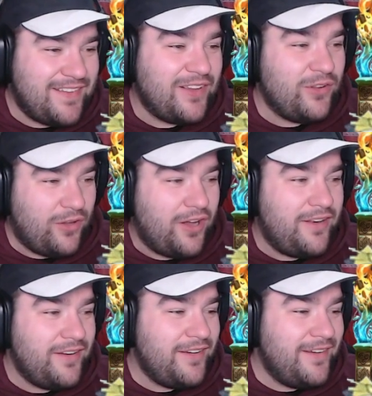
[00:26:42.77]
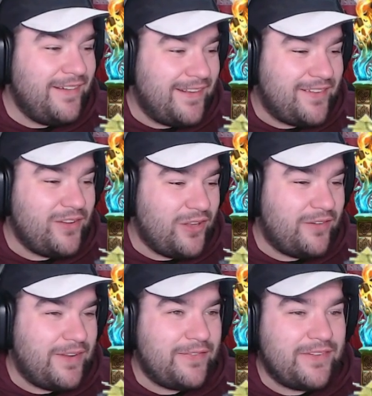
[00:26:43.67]
a lot. It's a lot
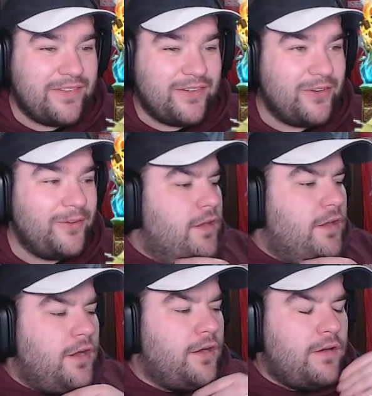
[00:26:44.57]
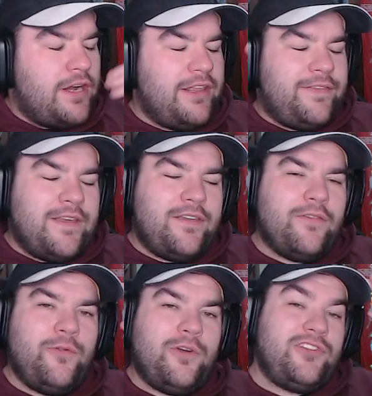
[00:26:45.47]
of effort to do. Alrighty, thank you
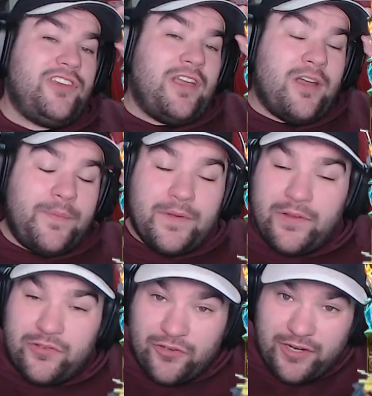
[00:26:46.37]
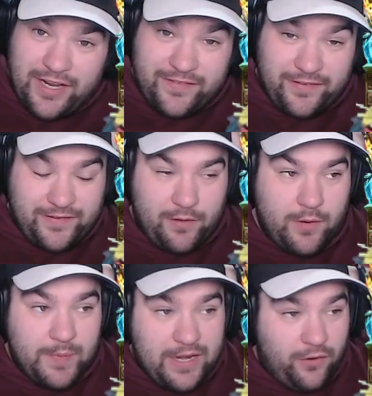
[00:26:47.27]
all for watching. Hope you all enjoyed. As you see,
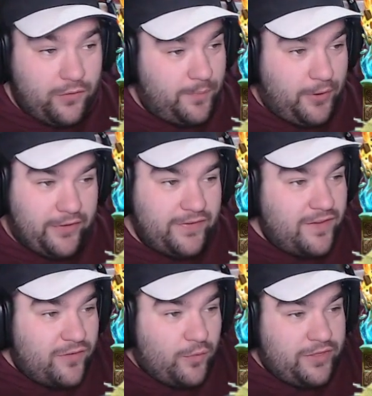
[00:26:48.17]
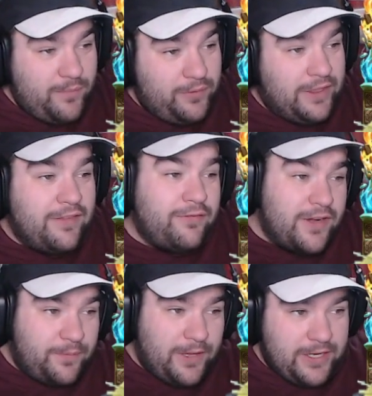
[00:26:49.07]
we beat all the bosses with completely
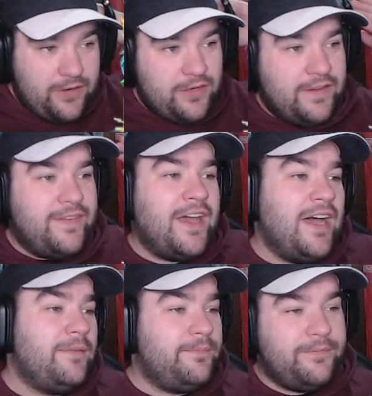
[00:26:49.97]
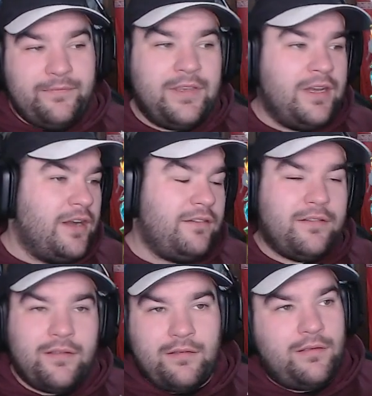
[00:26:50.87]
free-to-play units. You know,
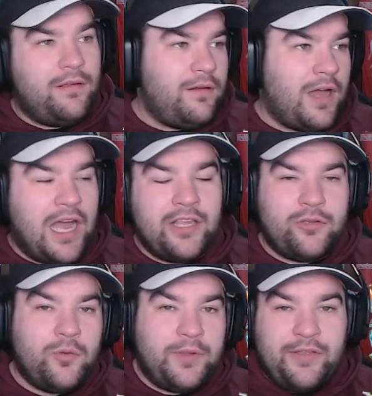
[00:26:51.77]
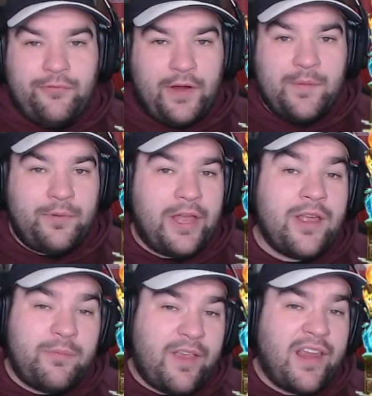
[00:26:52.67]
arguably free-to-play
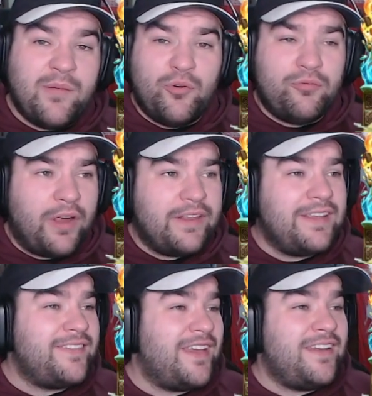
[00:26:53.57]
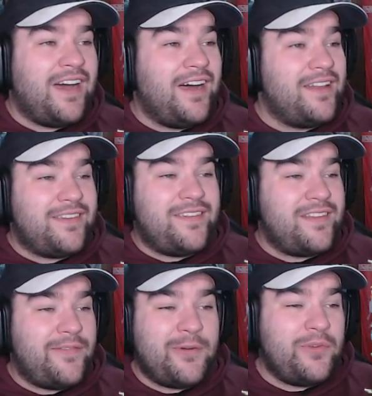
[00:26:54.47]
obtainable relics and arts and
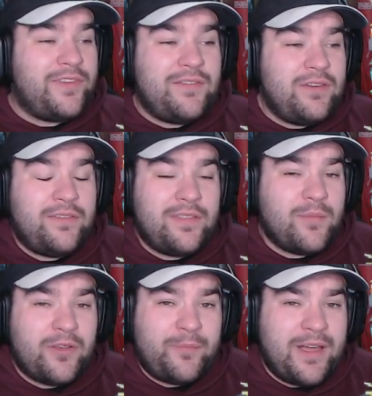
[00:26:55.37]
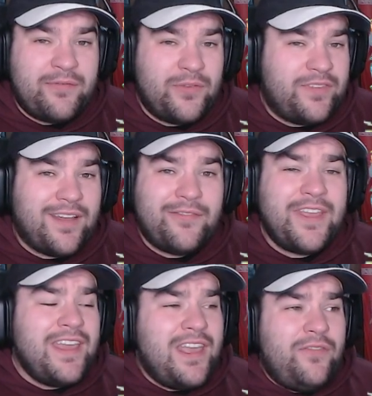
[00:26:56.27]
stuff. I wasn't even using the most powerful stuff.
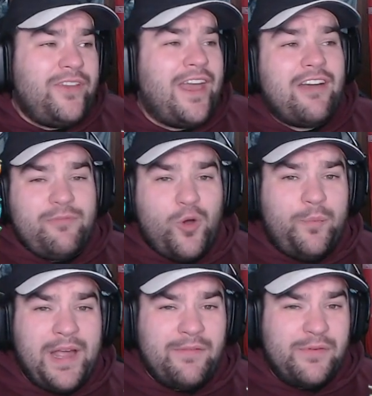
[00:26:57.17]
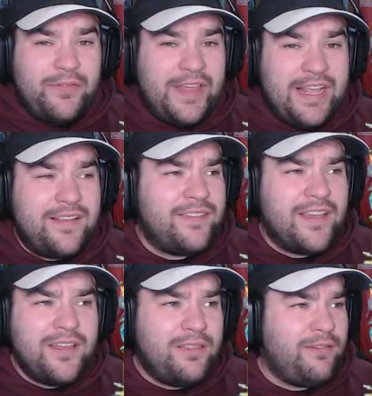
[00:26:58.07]
If you have more powerful things,
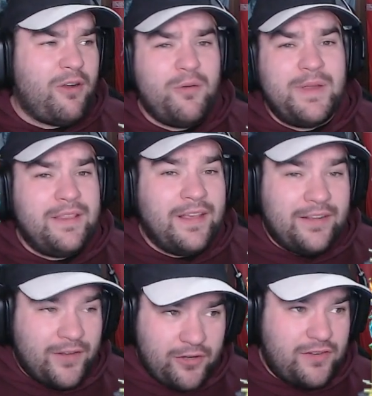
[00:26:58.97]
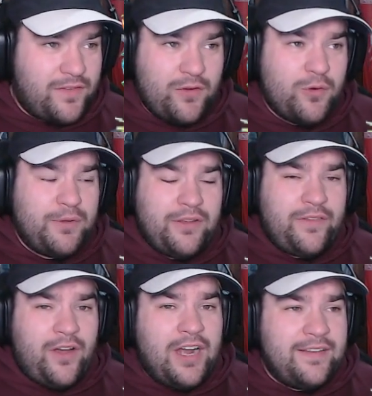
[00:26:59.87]
throw them in there. Don't just do it
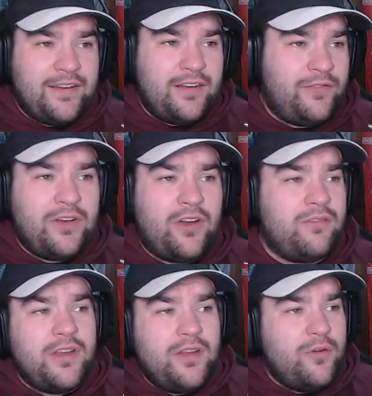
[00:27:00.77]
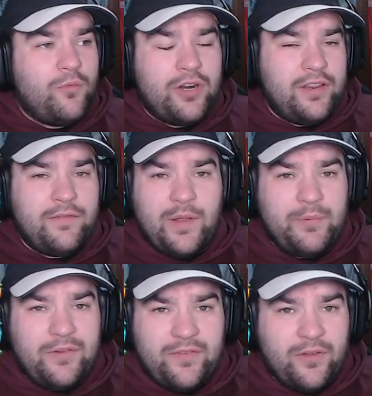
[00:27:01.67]
because I did it. If you don't want to level up
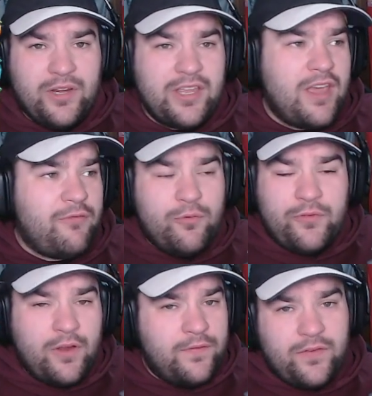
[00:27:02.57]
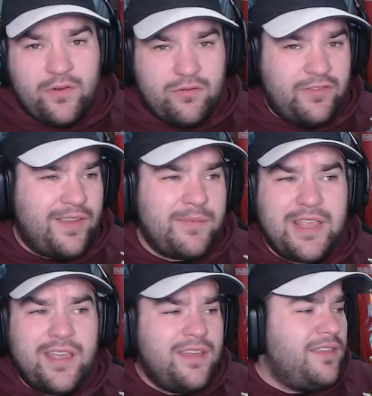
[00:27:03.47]
your Sokka, you have Wolfcrave Sokka or
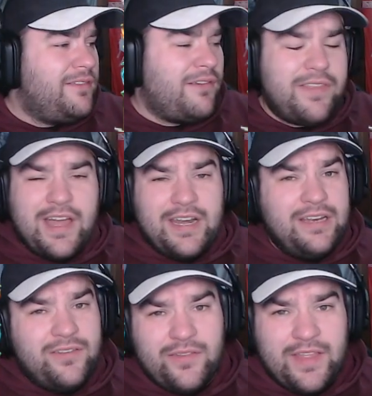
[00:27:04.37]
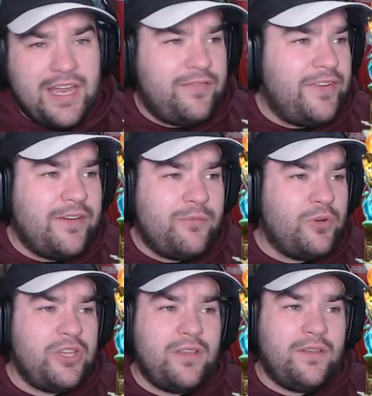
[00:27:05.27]
something, throw that in, do that. If you don't
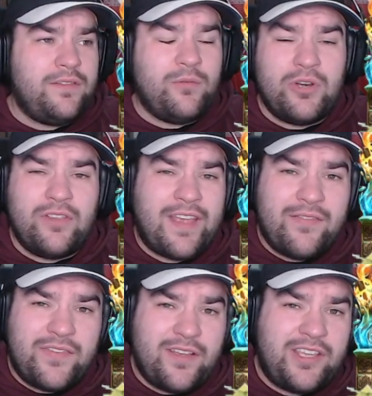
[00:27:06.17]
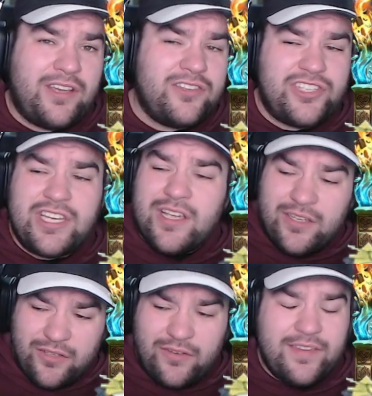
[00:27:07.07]
want to use, you want to use Avatar Kyoshi,
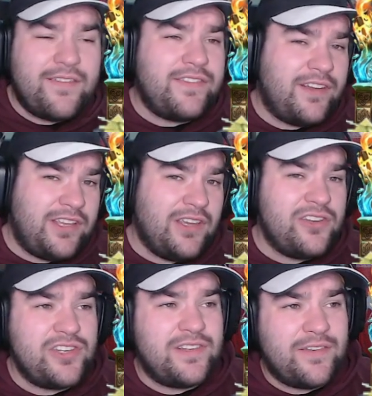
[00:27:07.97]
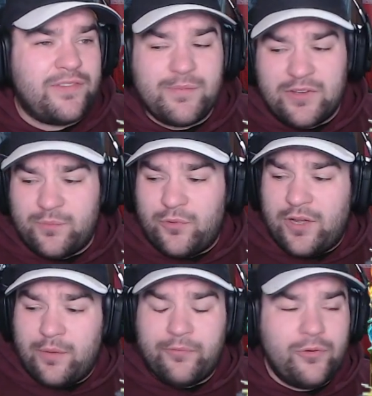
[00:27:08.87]
use Avatar Kyoshi. Definitely much more
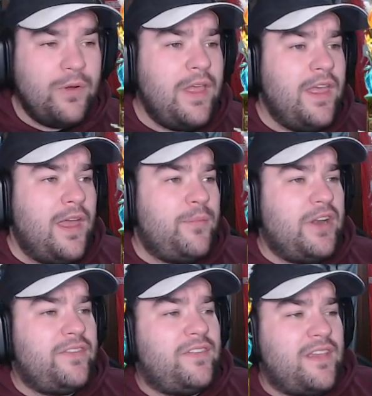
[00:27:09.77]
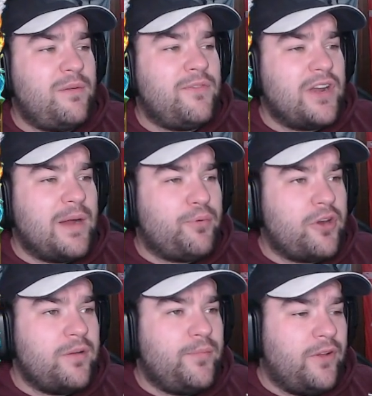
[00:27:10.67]
helpful. But as you see, we've got our
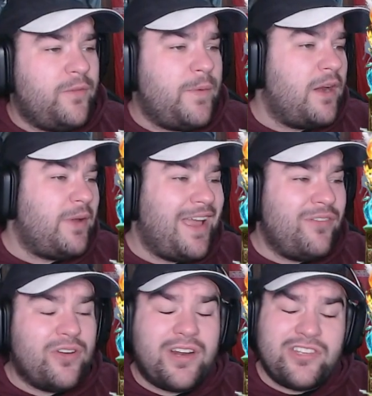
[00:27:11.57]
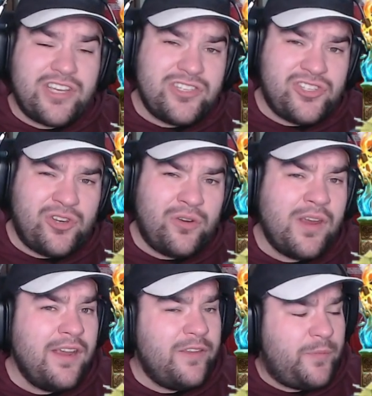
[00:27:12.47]
Broken Bonds banner. We haven't got our Janchu,
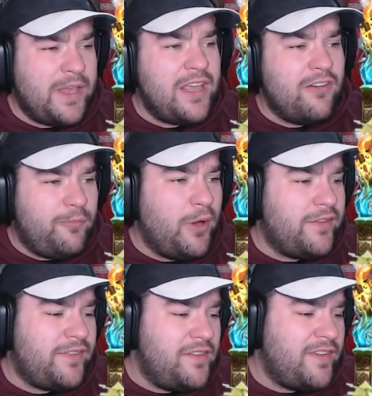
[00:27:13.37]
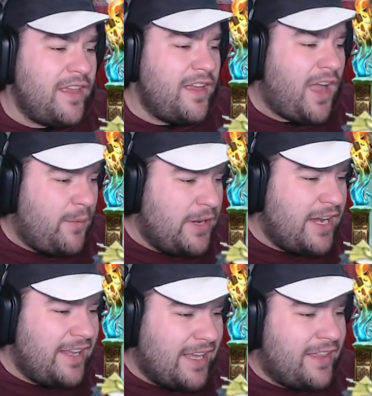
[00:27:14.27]
speaking of bosses, and we
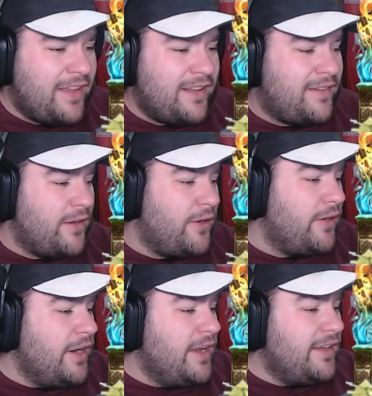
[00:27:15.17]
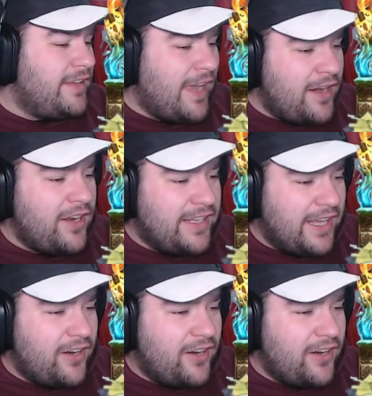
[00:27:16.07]
need to get that. So, can I get a